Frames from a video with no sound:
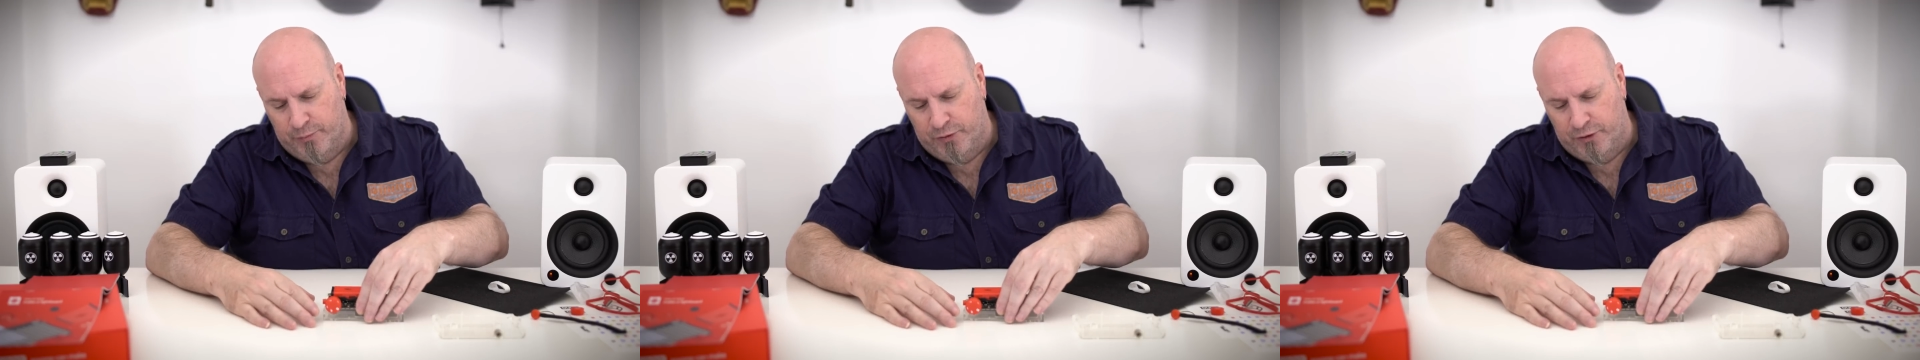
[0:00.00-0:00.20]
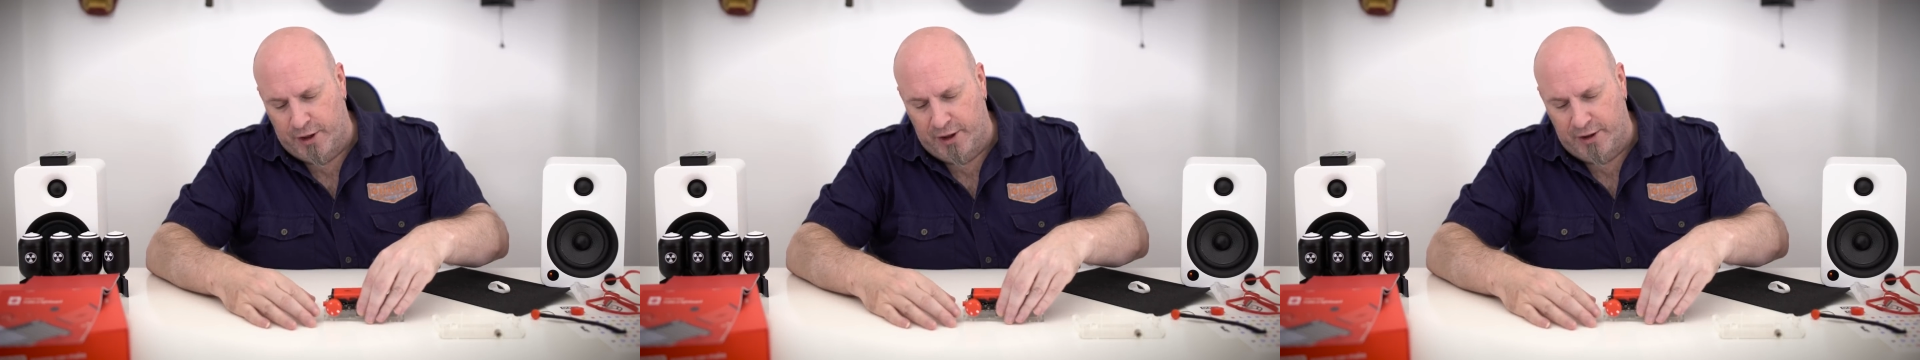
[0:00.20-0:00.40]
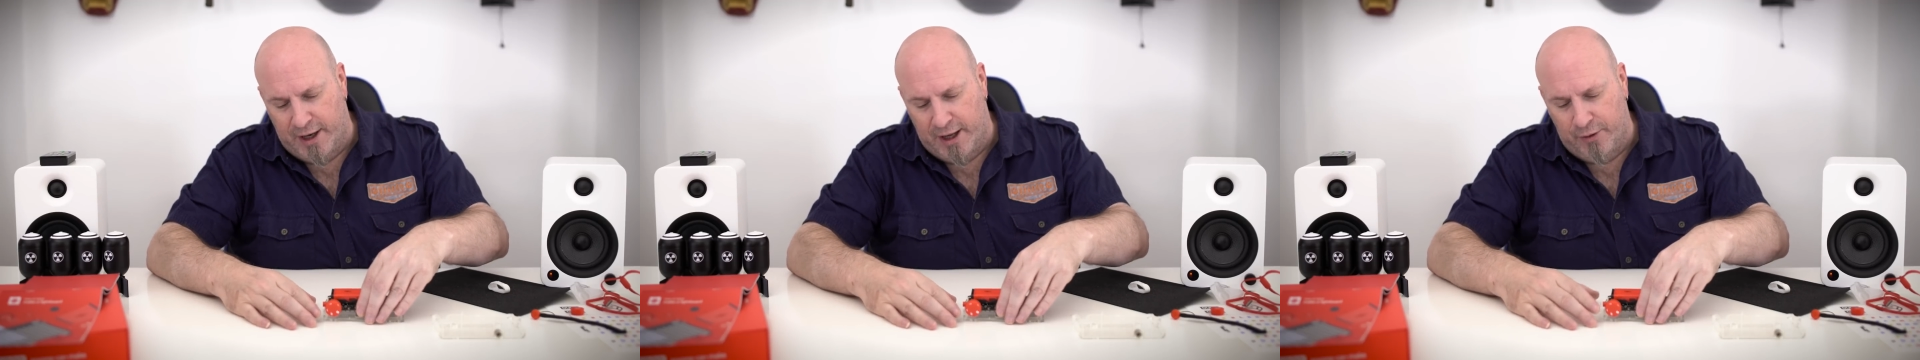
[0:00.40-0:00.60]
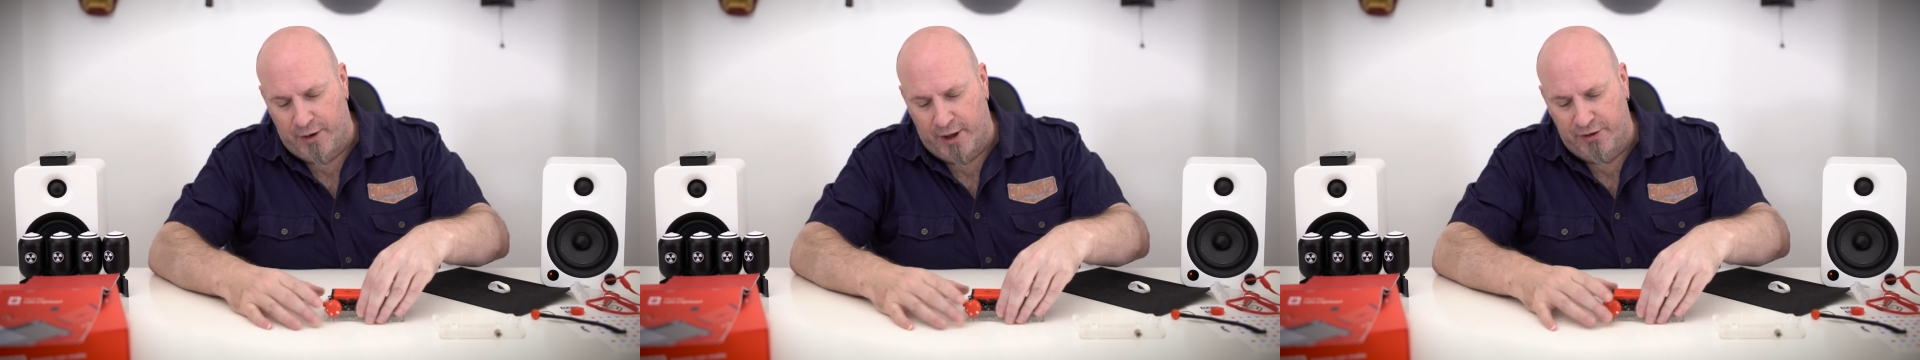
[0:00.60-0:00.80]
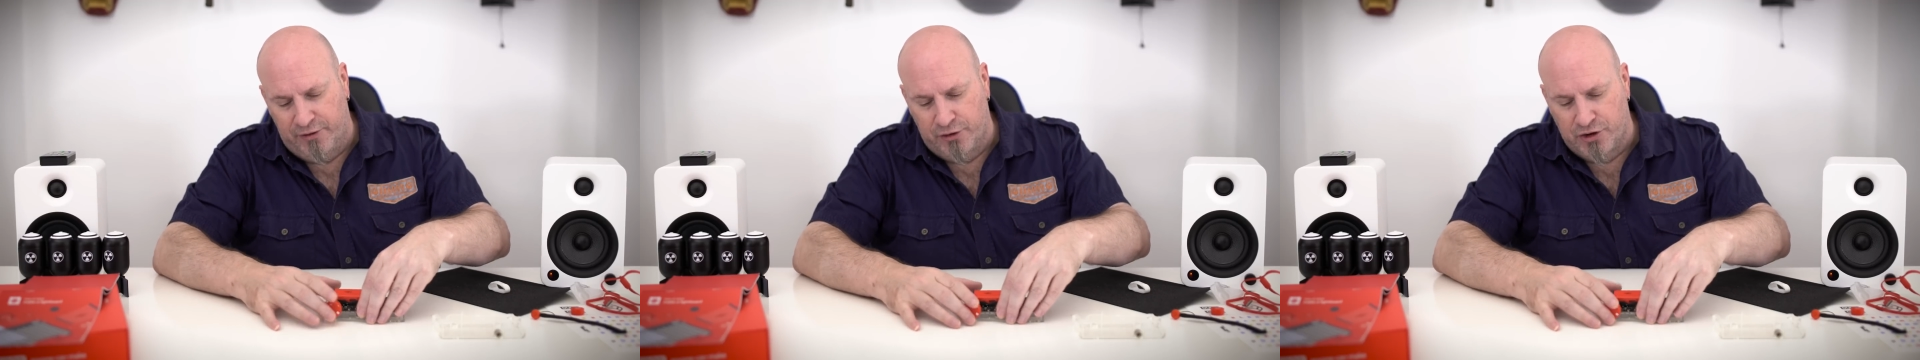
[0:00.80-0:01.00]
set it down
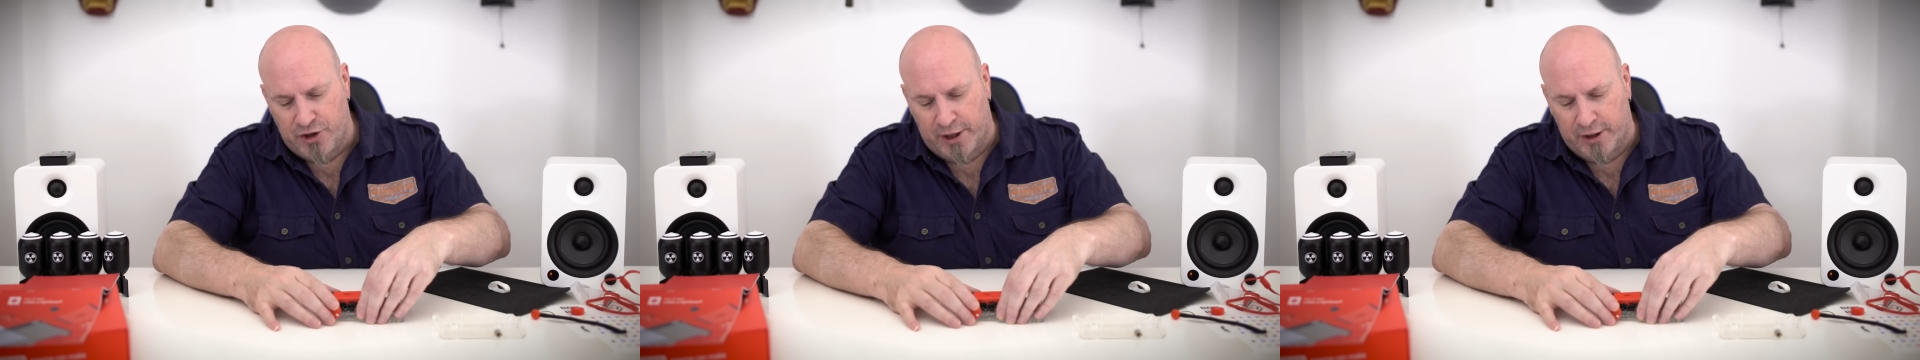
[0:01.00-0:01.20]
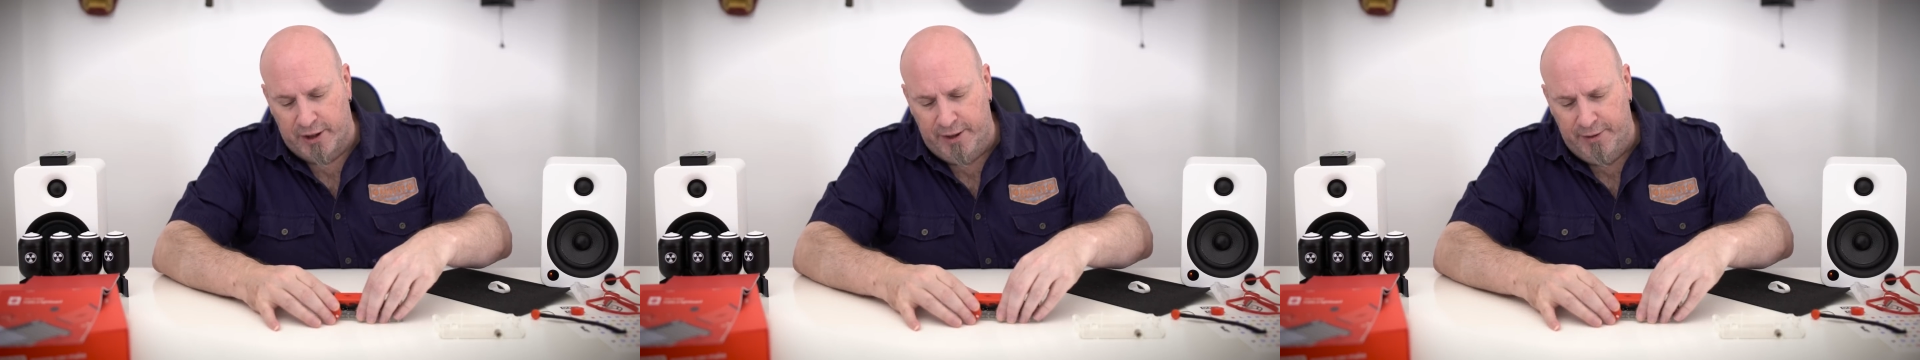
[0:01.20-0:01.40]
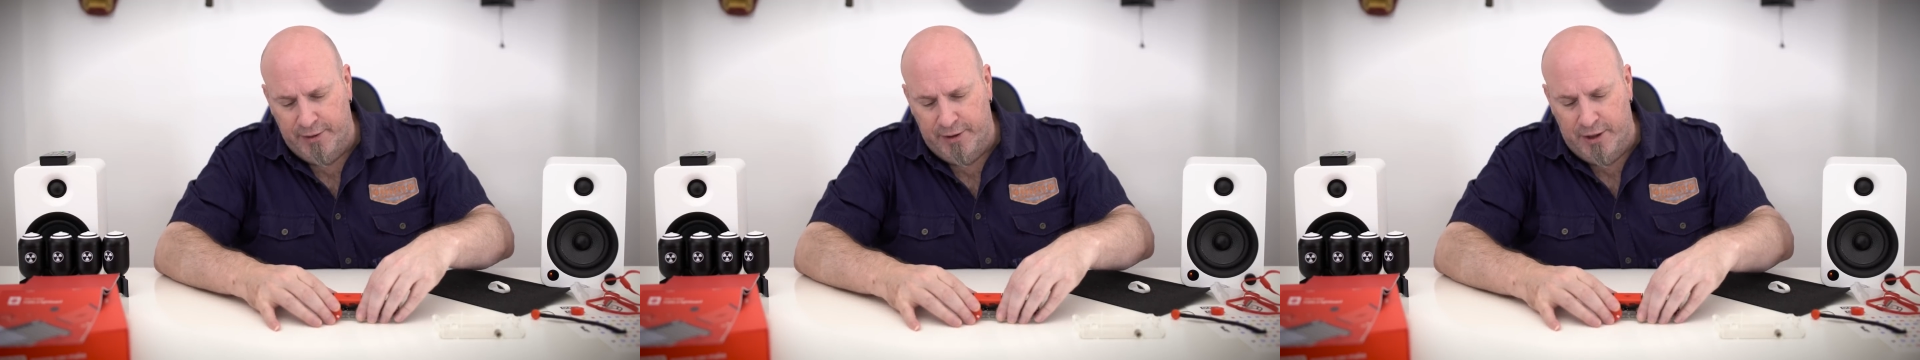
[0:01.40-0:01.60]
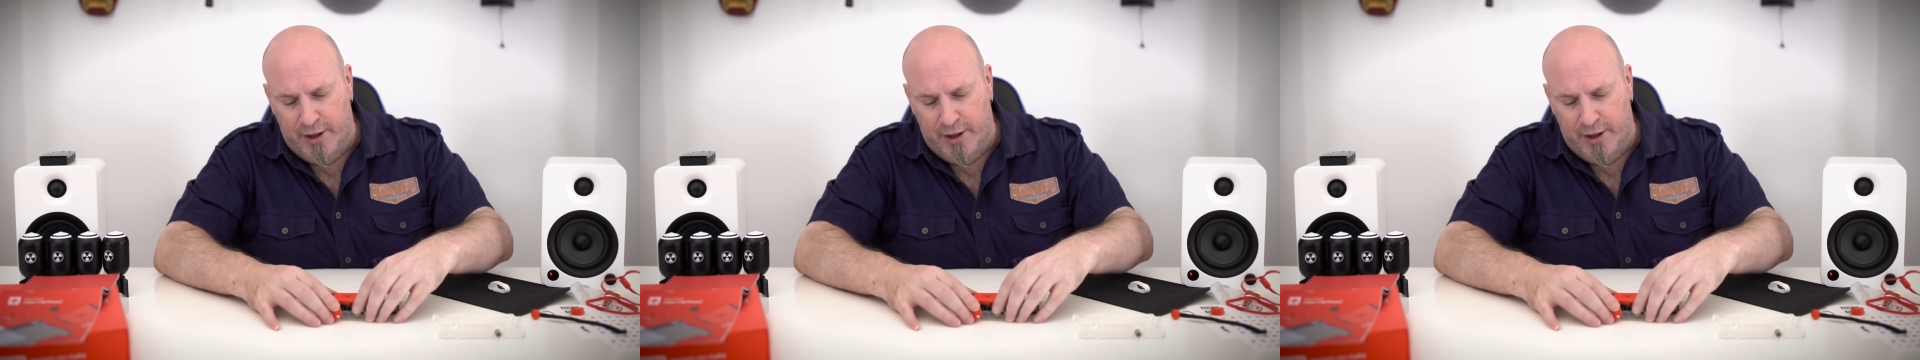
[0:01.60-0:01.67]
nice and gently.